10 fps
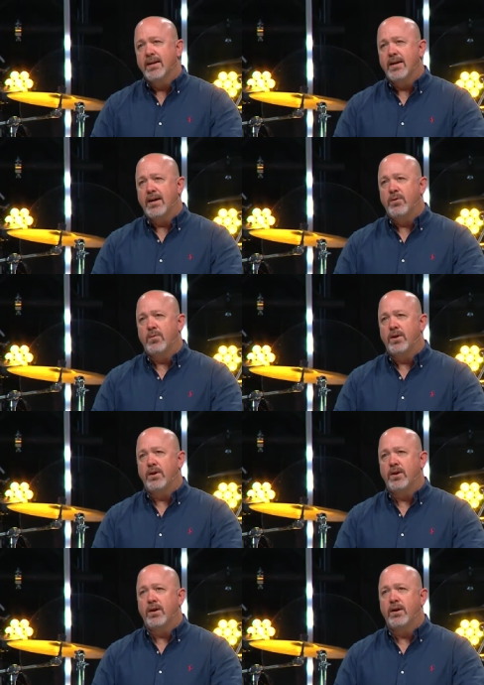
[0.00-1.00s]
And I
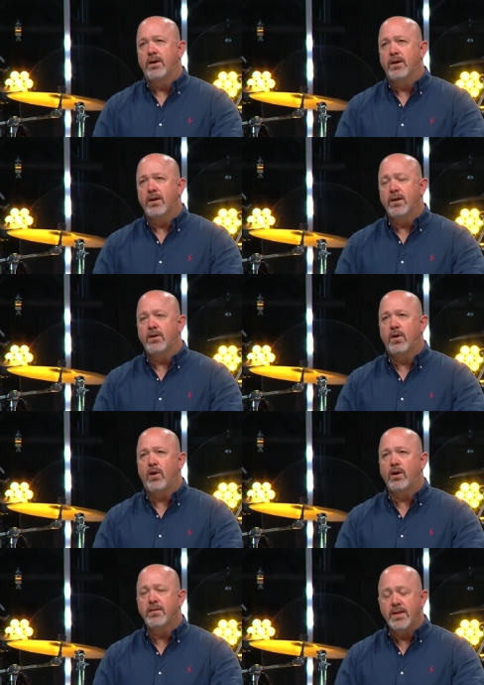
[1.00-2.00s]
wonder, you know,
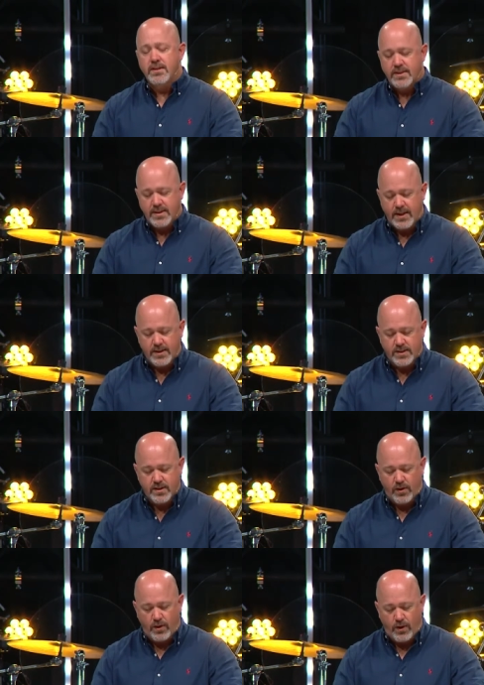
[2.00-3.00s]
are these things
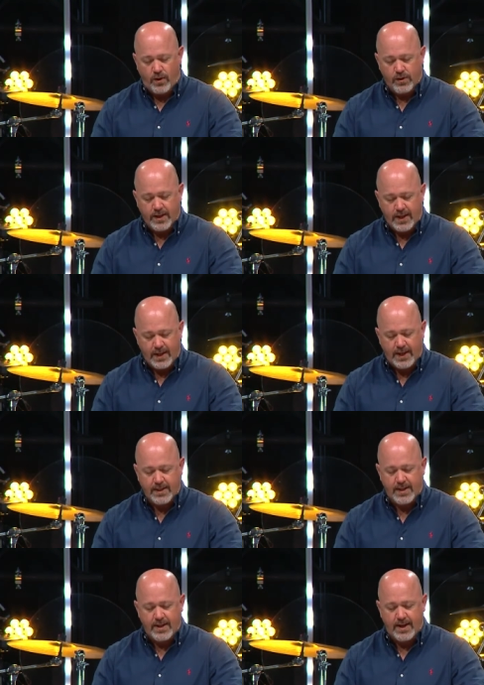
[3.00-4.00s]
all
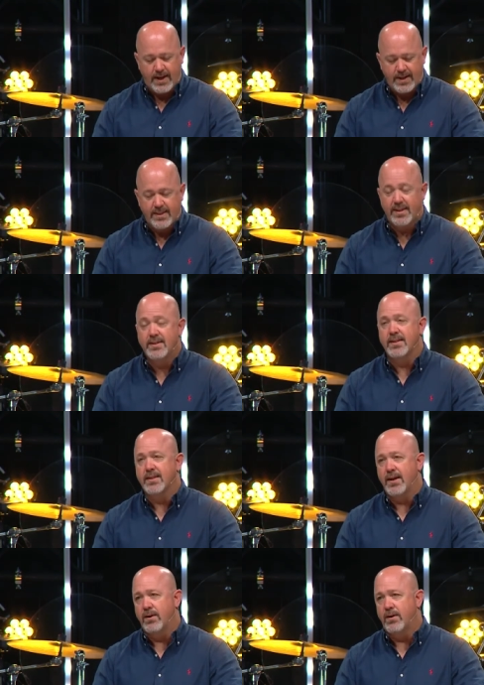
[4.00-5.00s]
connected? I think that
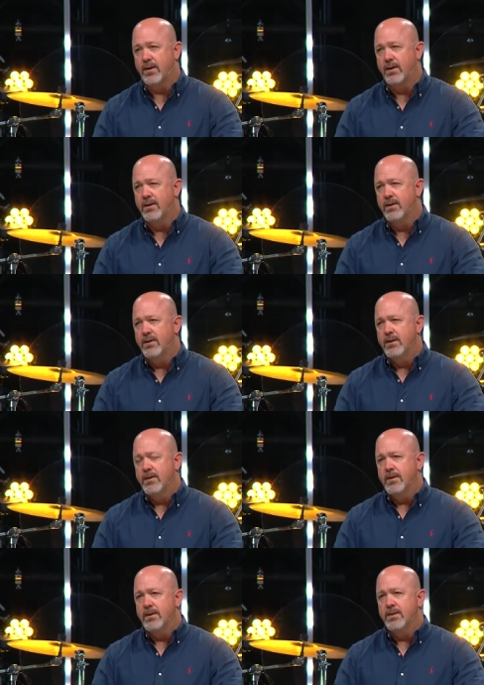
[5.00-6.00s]
they are
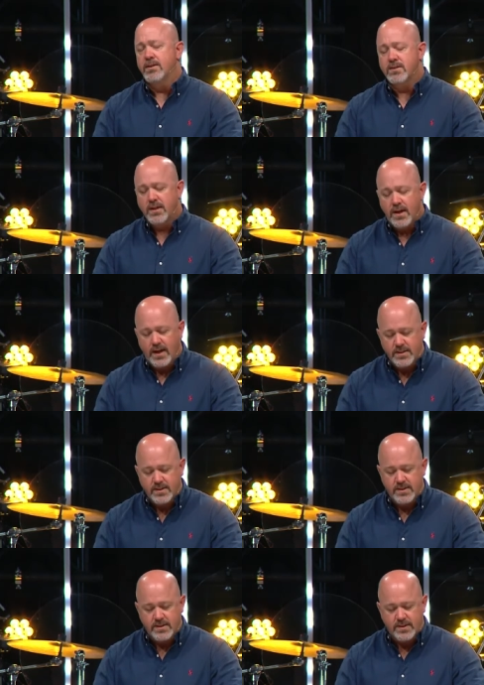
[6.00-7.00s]
this
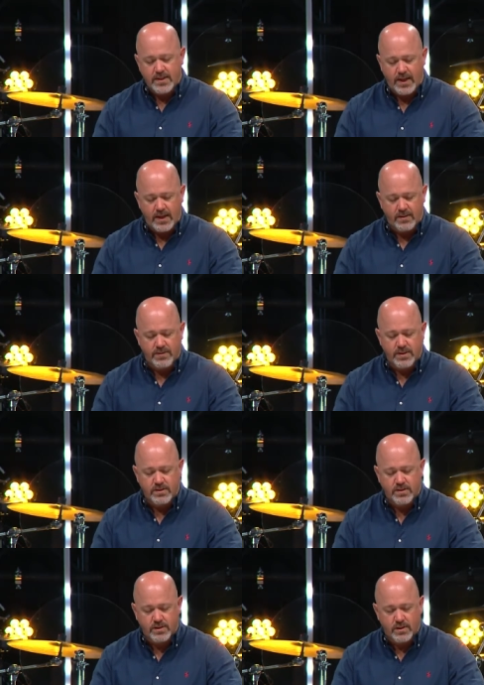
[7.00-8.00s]
constant state of
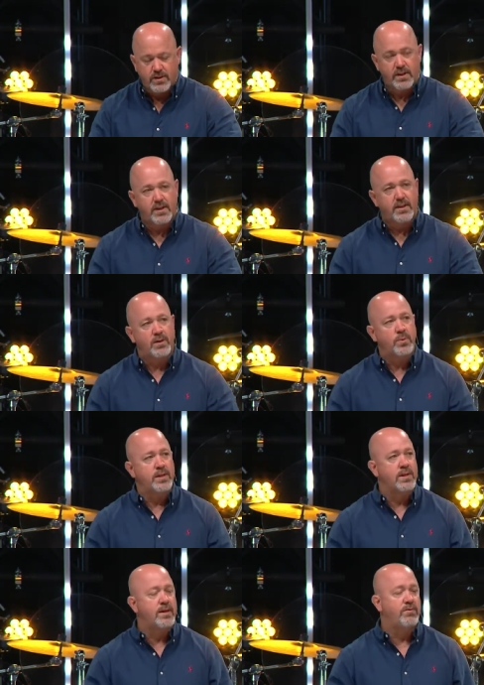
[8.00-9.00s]
uncertainty that we
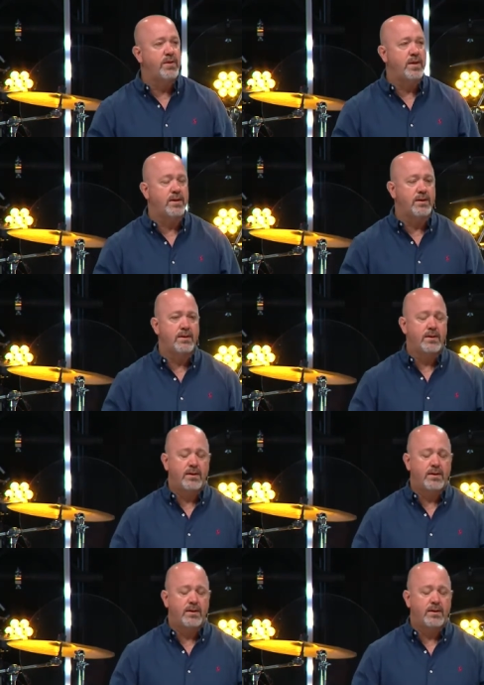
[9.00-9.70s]
live in